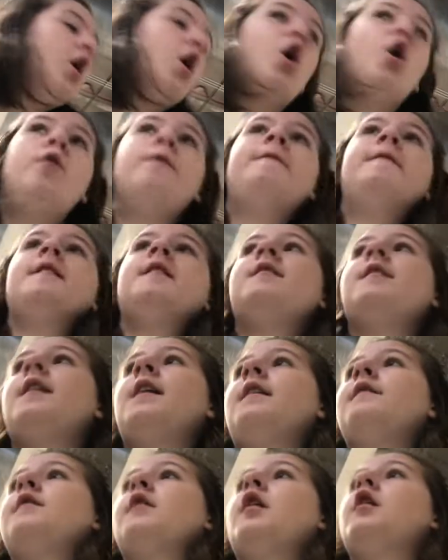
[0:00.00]
Hopefully they
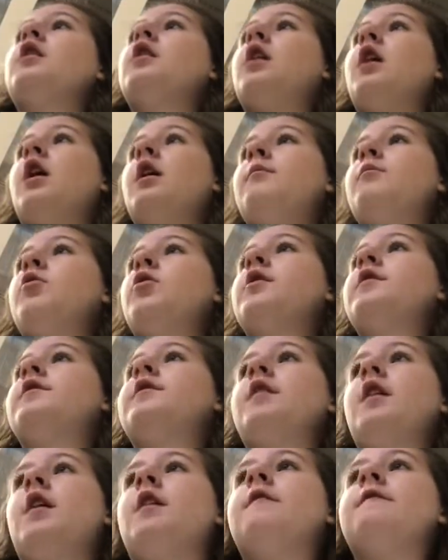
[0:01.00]
have a lot more
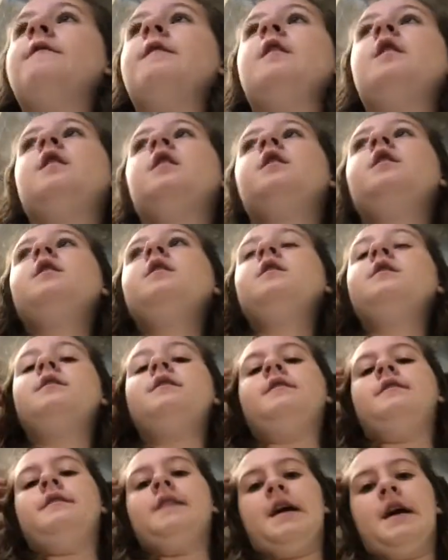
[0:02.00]
stuff
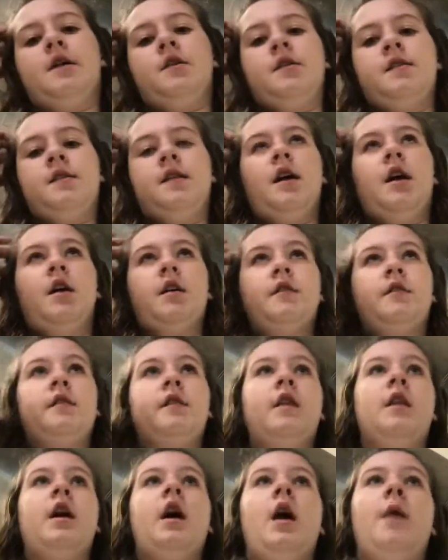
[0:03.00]
downstairs
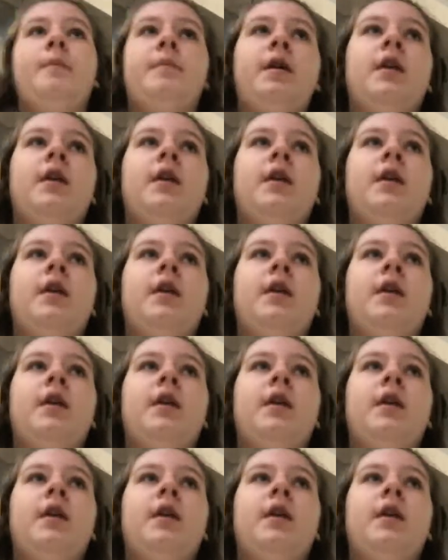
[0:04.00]
than up